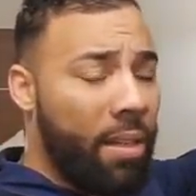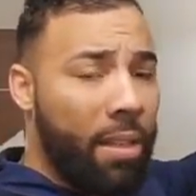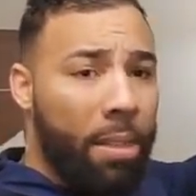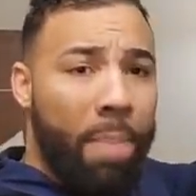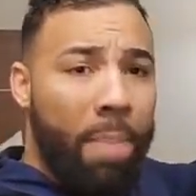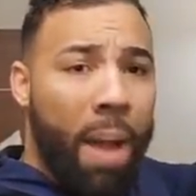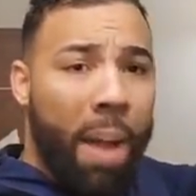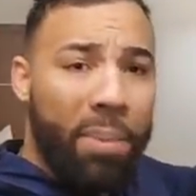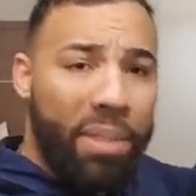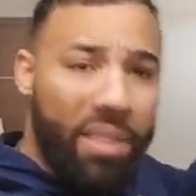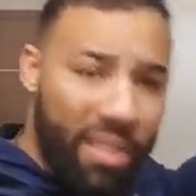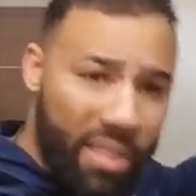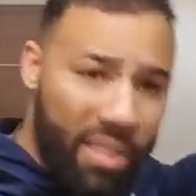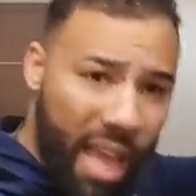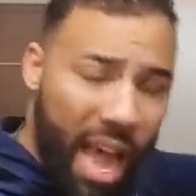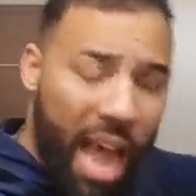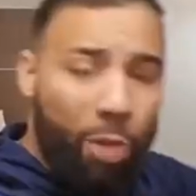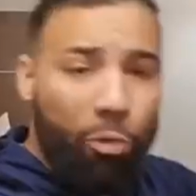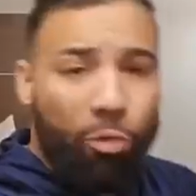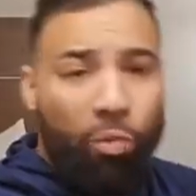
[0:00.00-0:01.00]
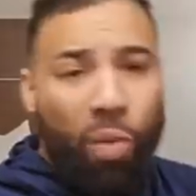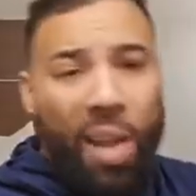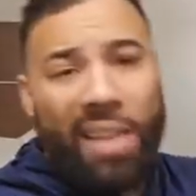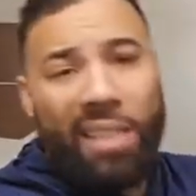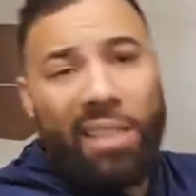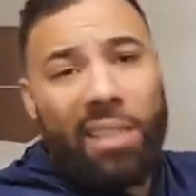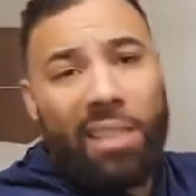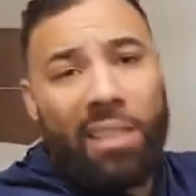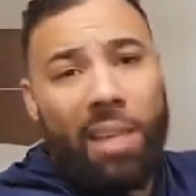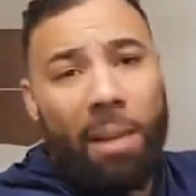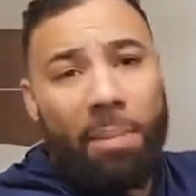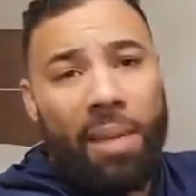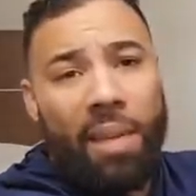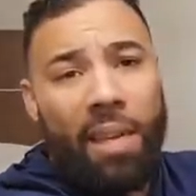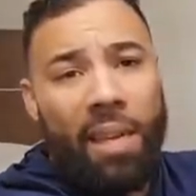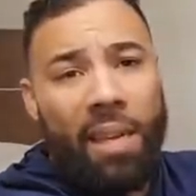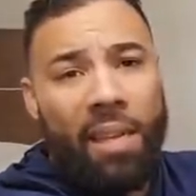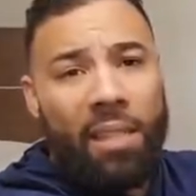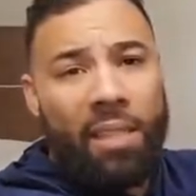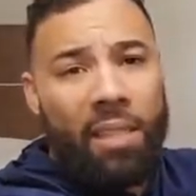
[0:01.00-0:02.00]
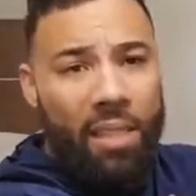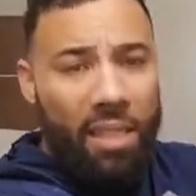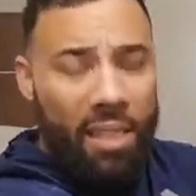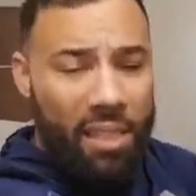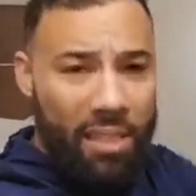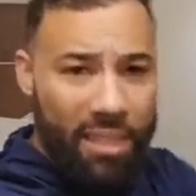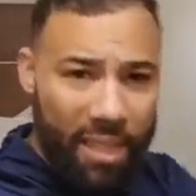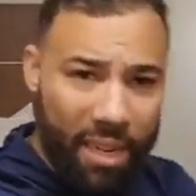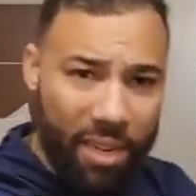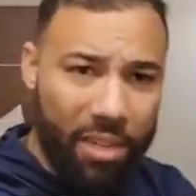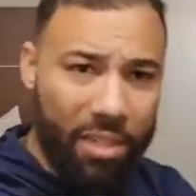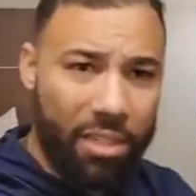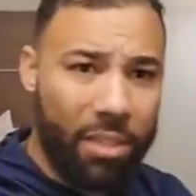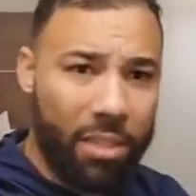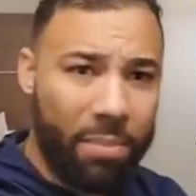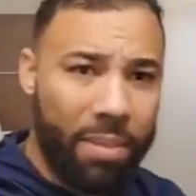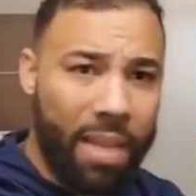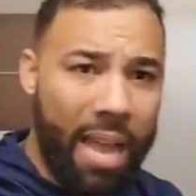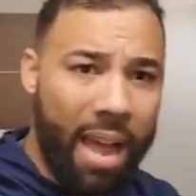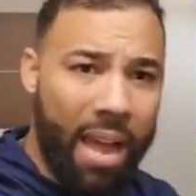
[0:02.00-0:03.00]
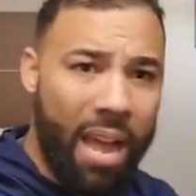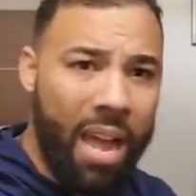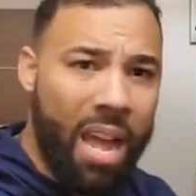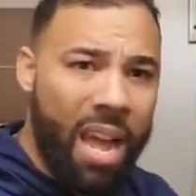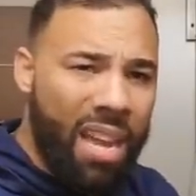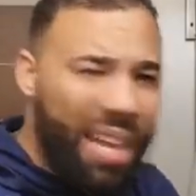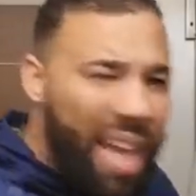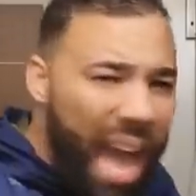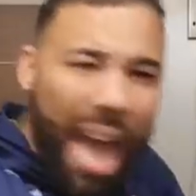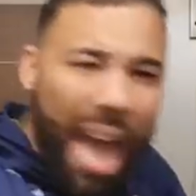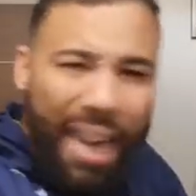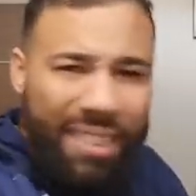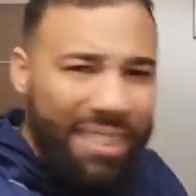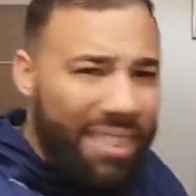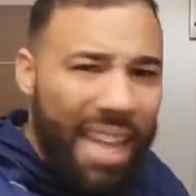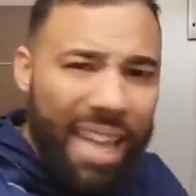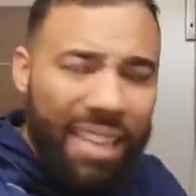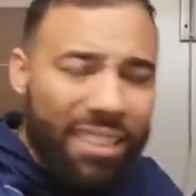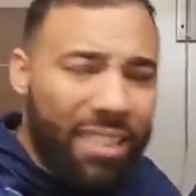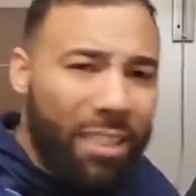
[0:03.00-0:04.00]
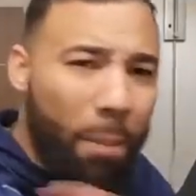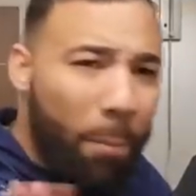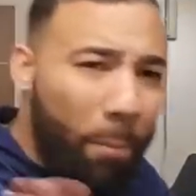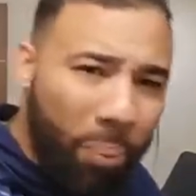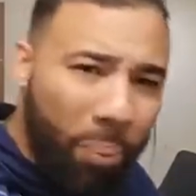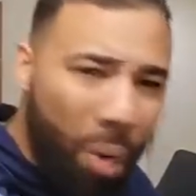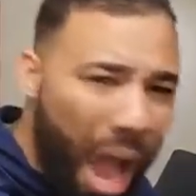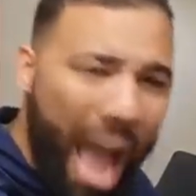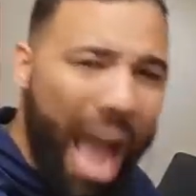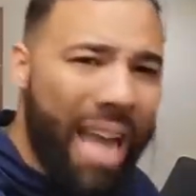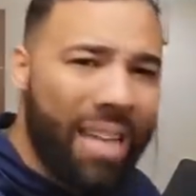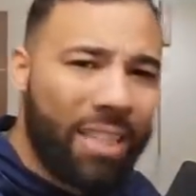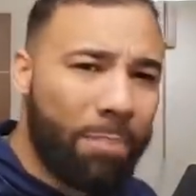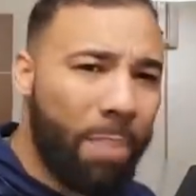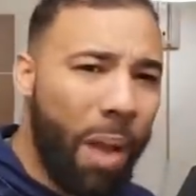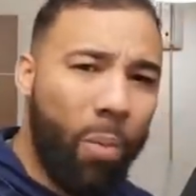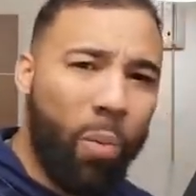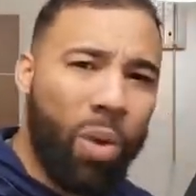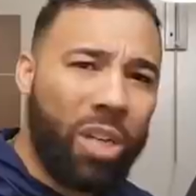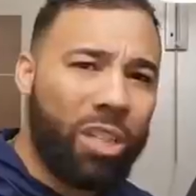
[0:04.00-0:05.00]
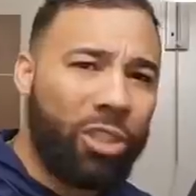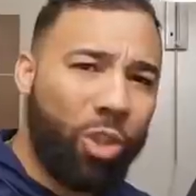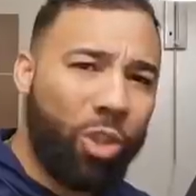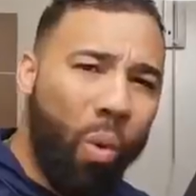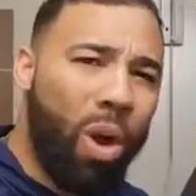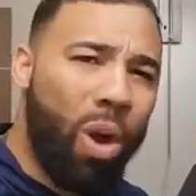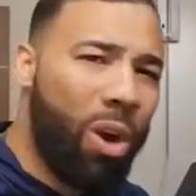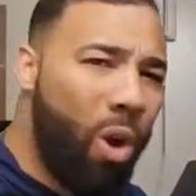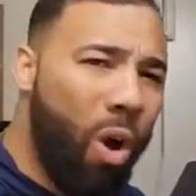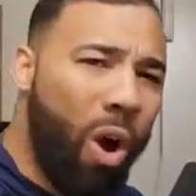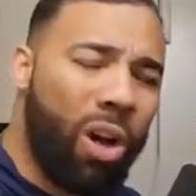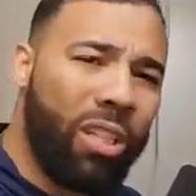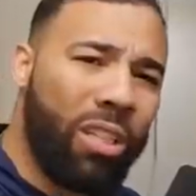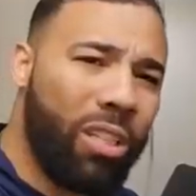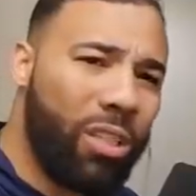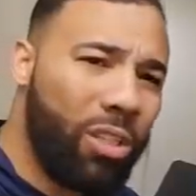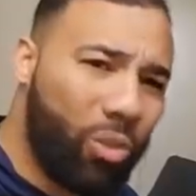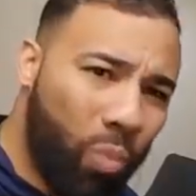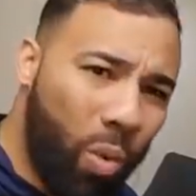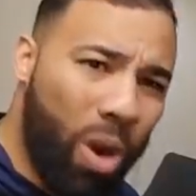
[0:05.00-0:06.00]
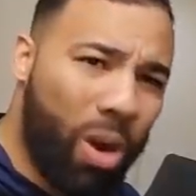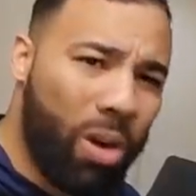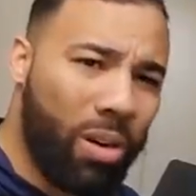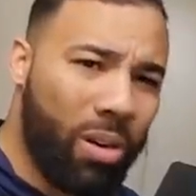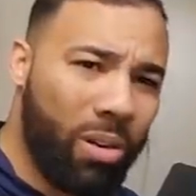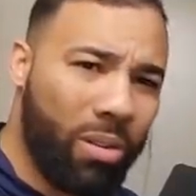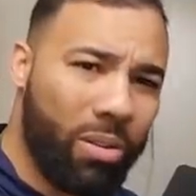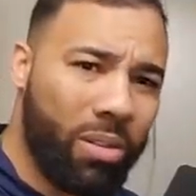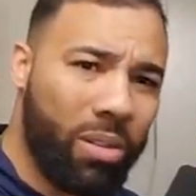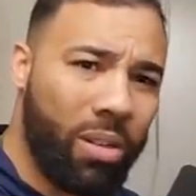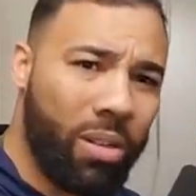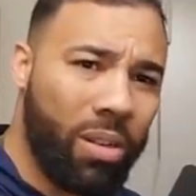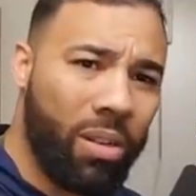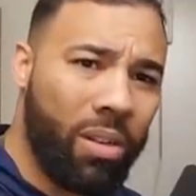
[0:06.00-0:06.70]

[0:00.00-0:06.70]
The Bible says God raises up kings and he tears them down. God is not surprised by what is going on in this world.